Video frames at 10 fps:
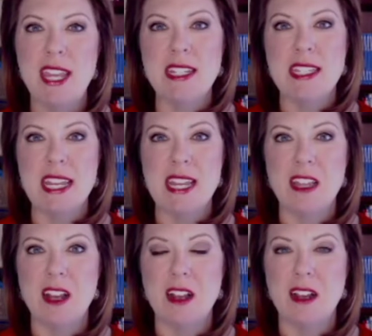can see
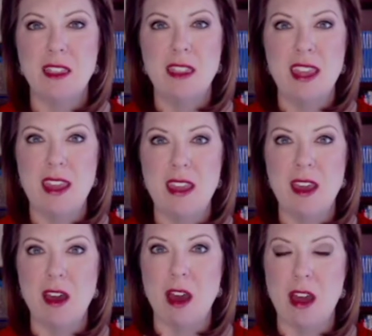
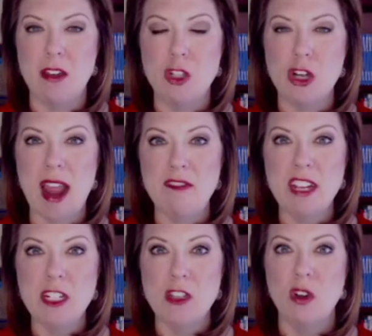the
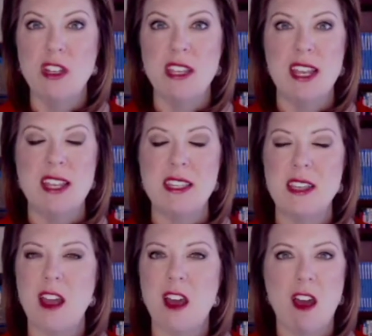traffic sources,
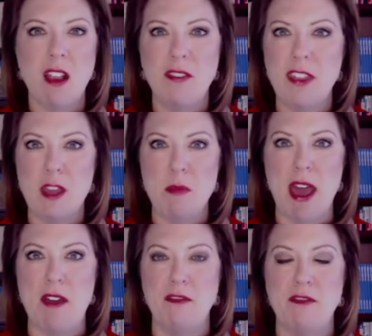all of the
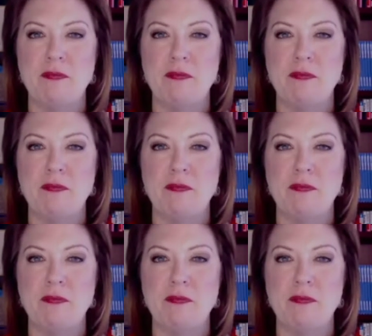above.